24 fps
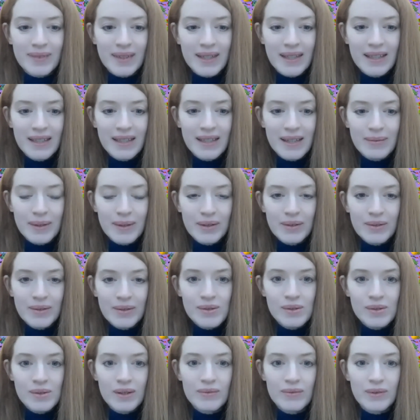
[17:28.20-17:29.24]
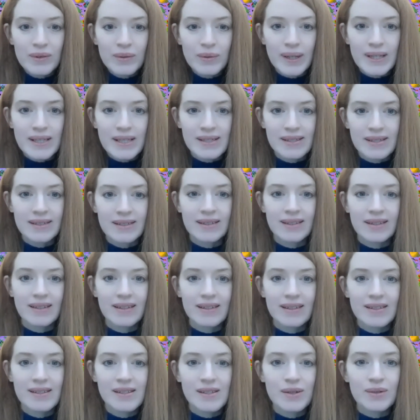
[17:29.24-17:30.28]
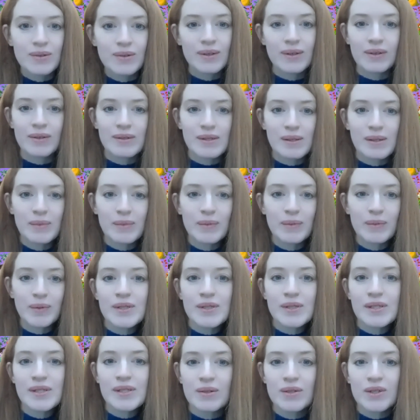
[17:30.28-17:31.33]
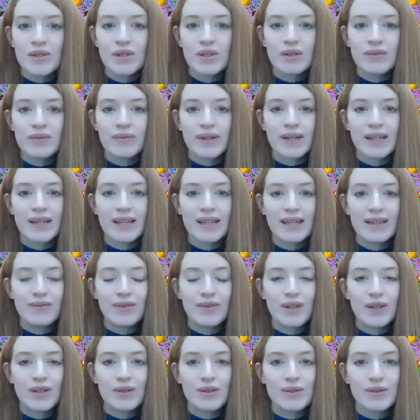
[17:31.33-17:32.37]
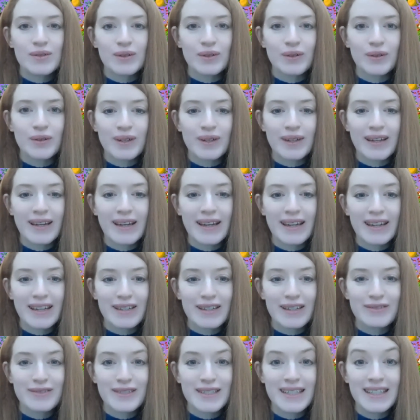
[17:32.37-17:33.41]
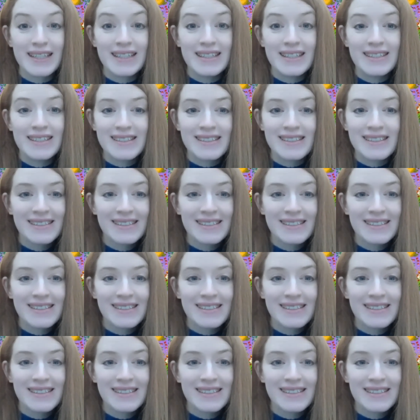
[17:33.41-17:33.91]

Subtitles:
And then we also have a question. So someone wants to know, do you have any views on NFTs?